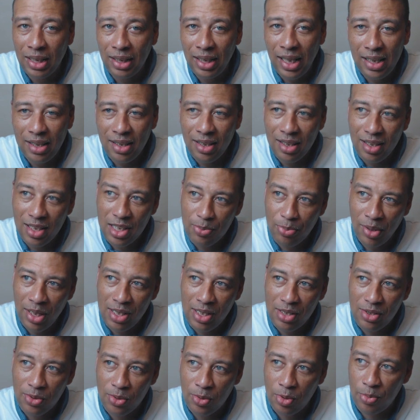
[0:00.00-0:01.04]
they like it,
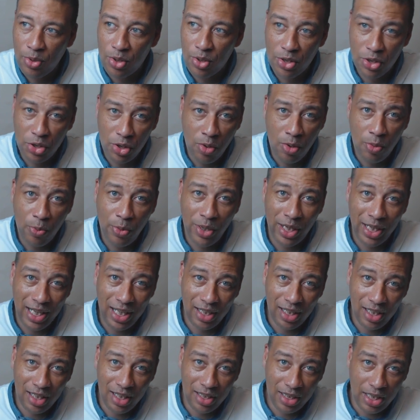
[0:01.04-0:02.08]
explain to them or show them where
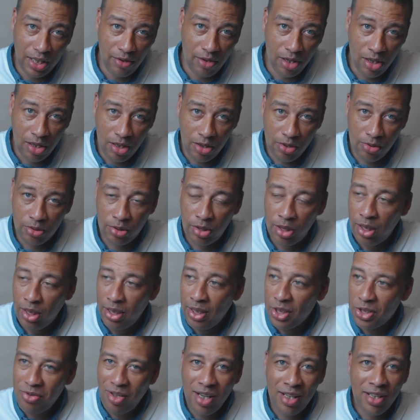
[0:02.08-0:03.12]
they can get their own.
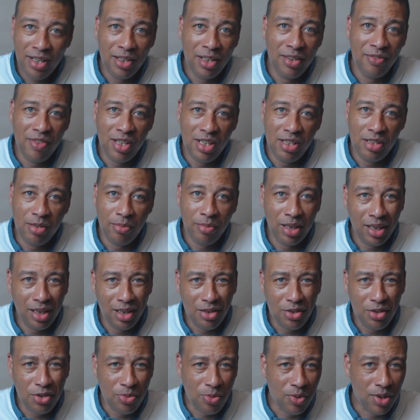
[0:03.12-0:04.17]
Try to convince them to
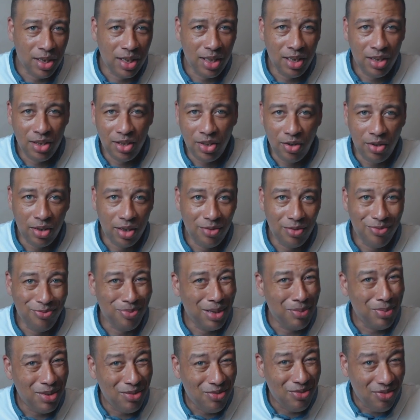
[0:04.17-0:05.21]
get a 20, 30,
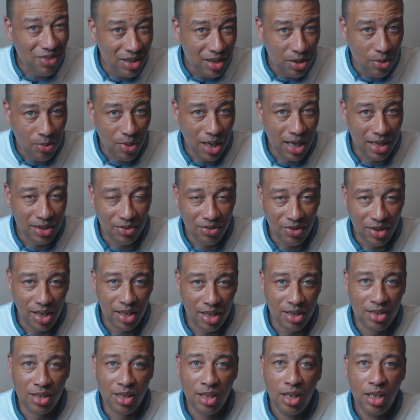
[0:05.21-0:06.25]
maybe 50 watt
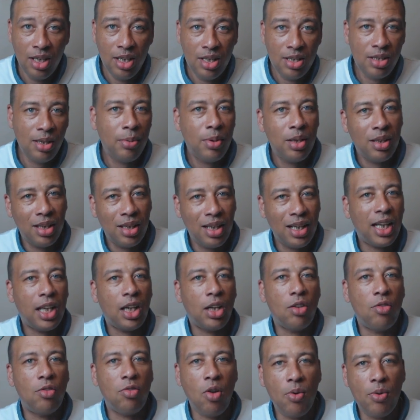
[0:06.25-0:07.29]
device. Something that they
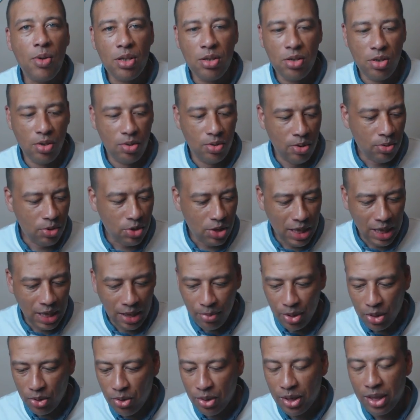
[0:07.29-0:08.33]
can grow into. Don't tell
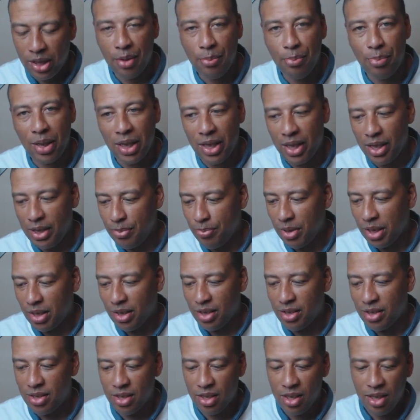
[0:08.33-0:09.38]
them to go get a pen
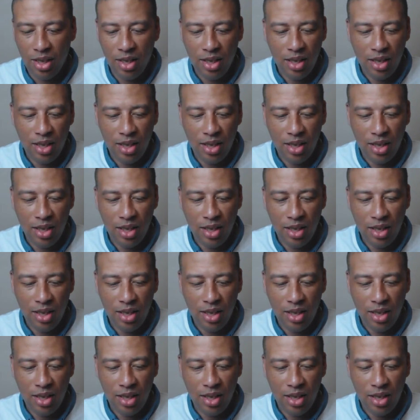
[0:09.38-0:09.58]
because